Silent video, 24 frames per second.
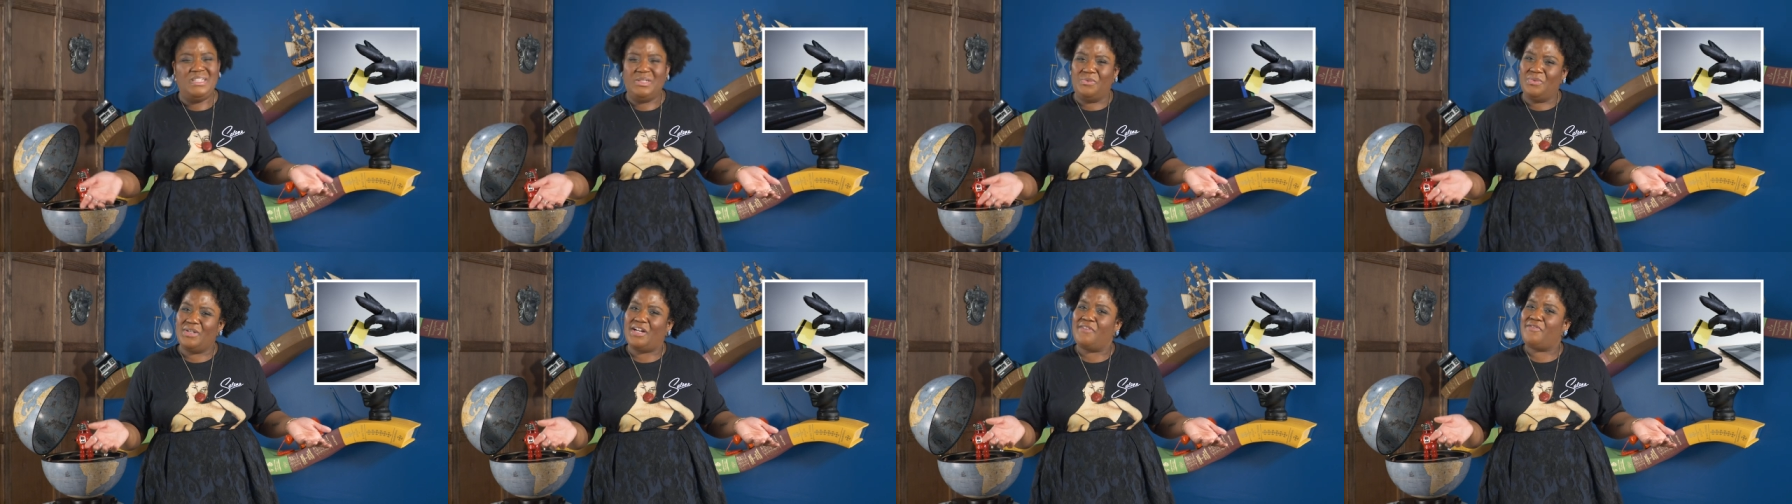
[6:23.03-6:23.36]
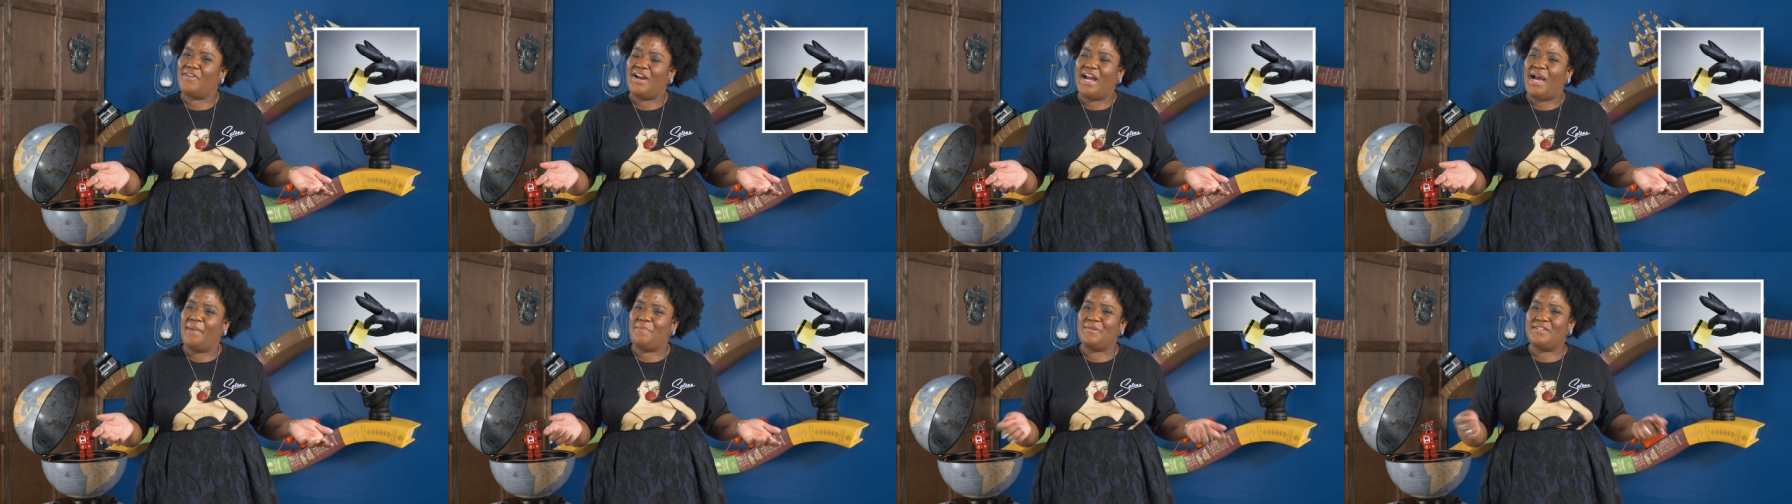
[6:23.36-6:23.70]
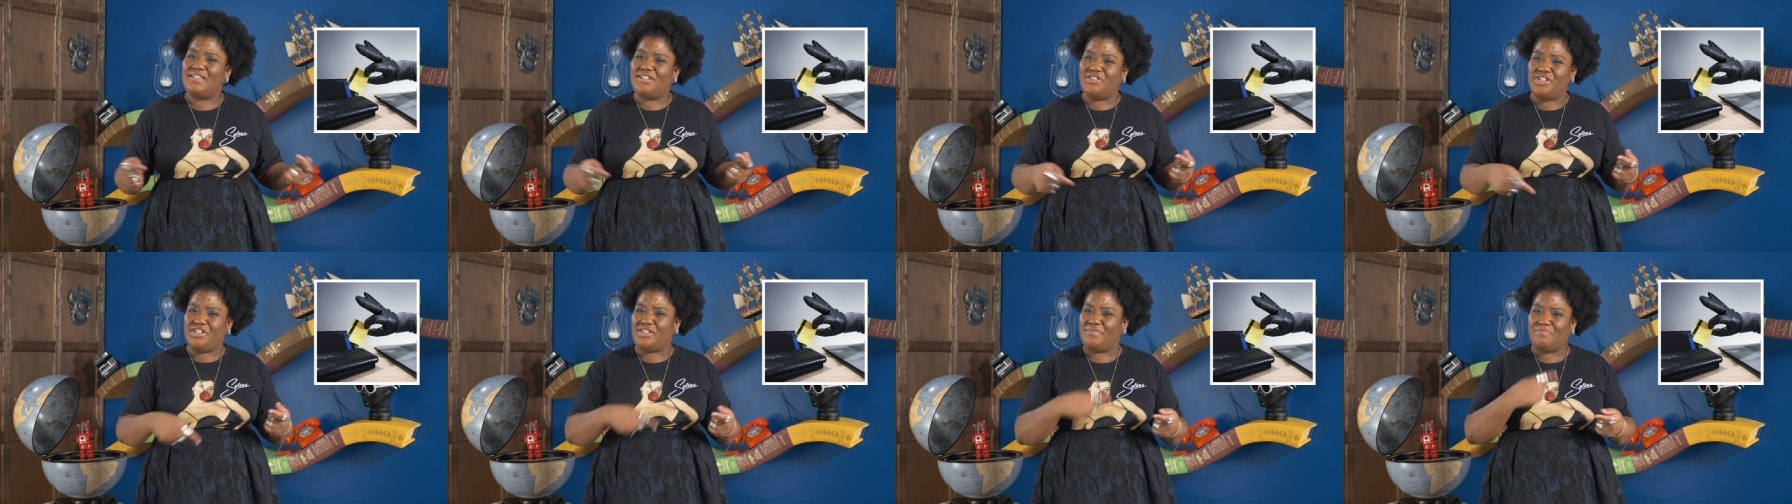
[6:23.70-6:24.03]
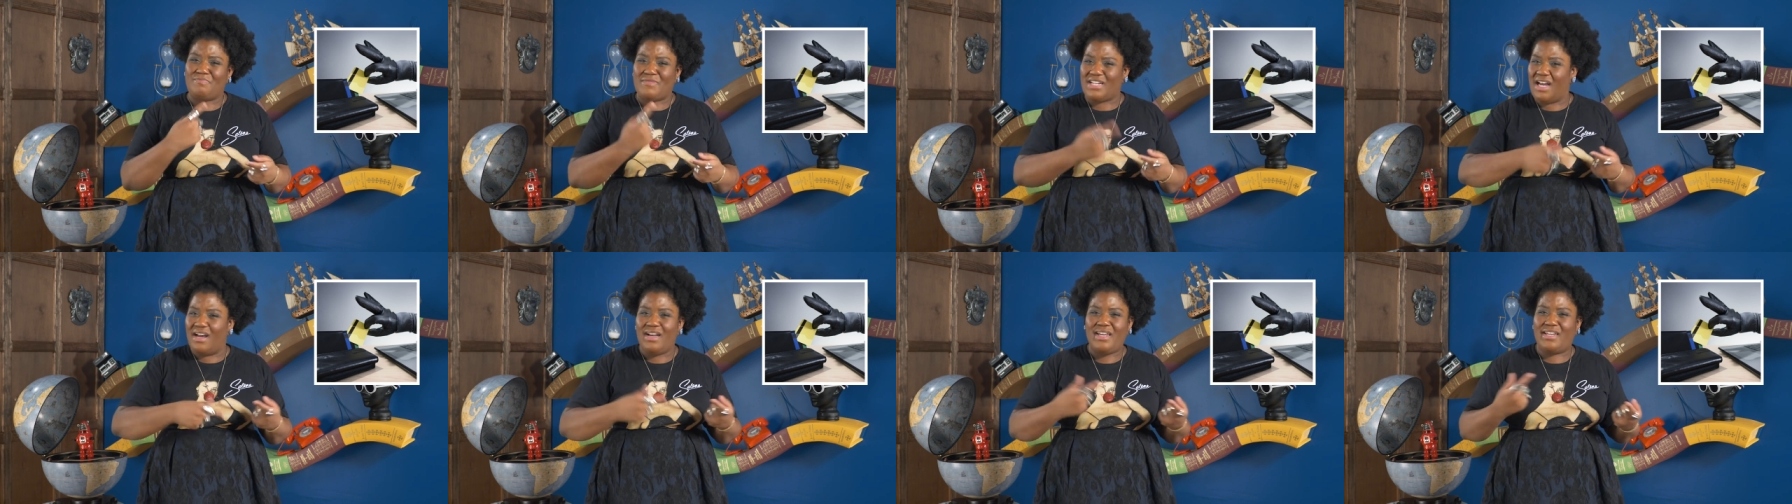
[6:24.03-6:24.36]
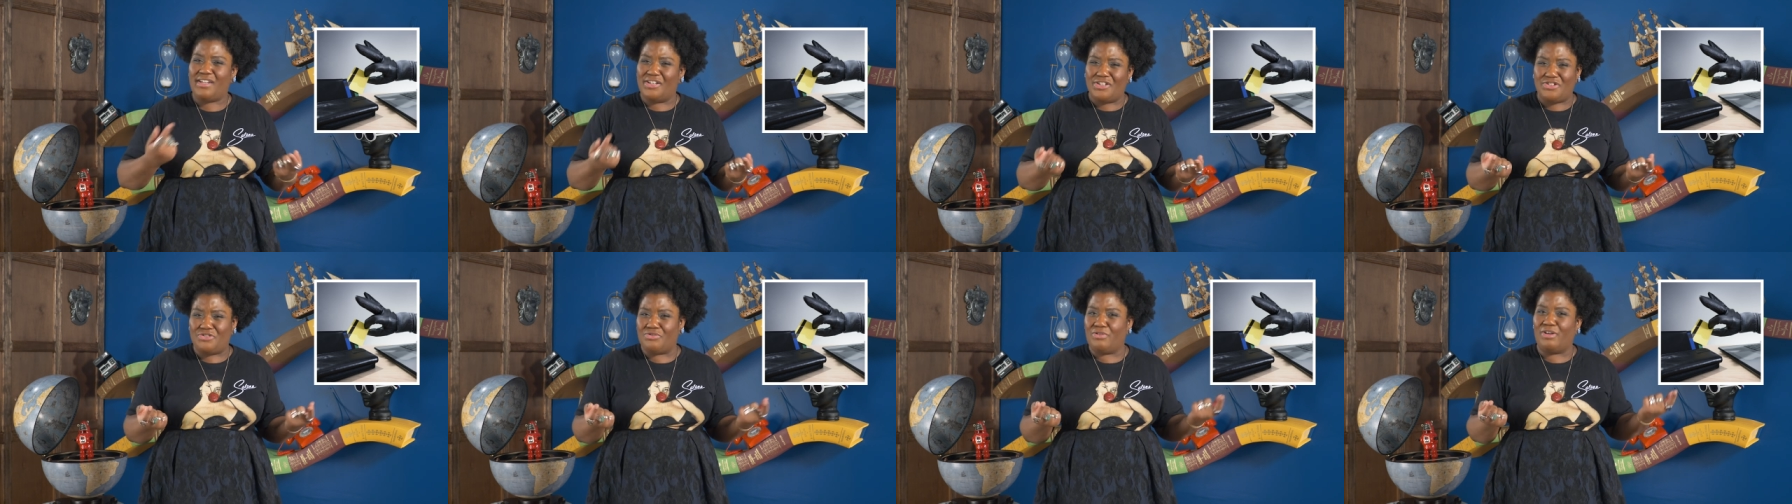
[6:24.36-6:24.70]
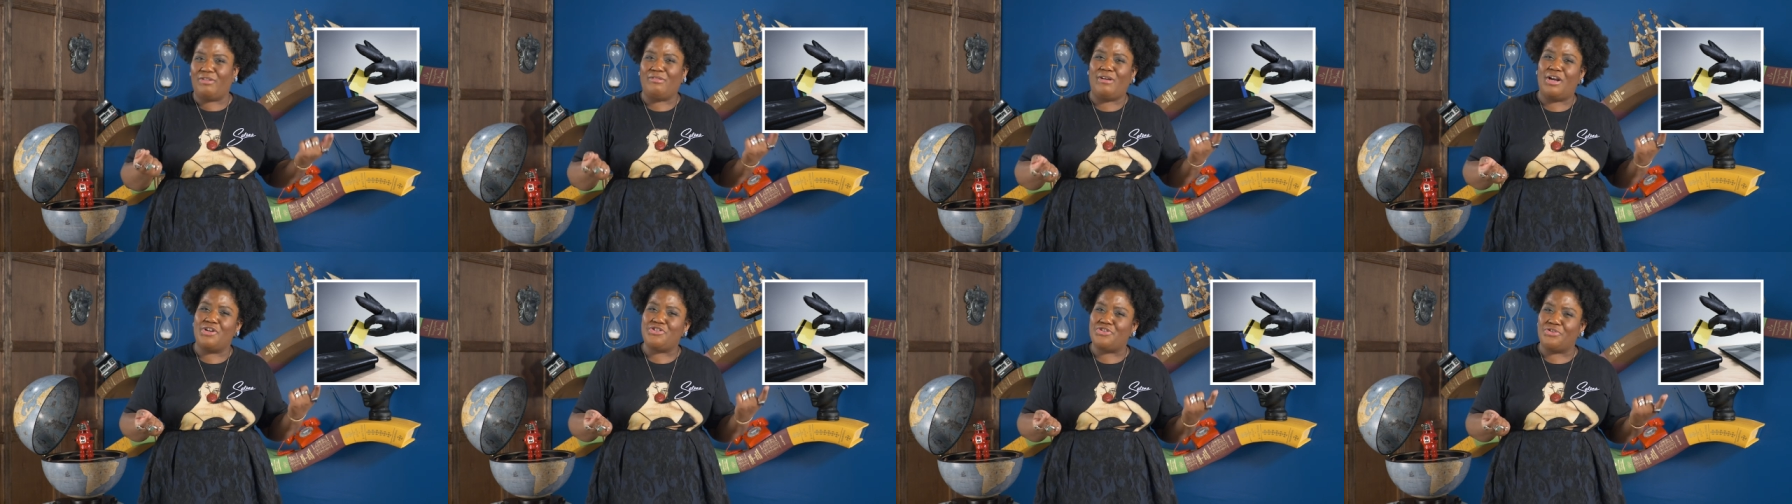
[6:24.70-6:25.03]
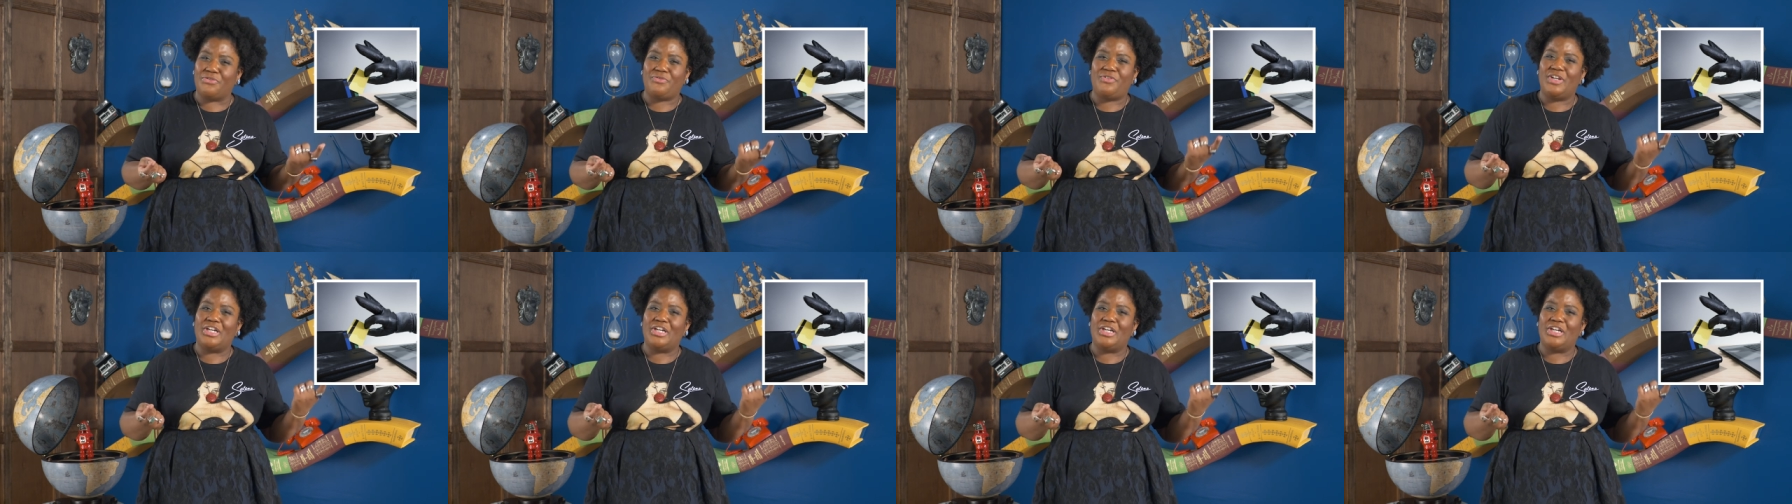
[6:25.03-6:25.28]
Whatever happened to just tying a string around your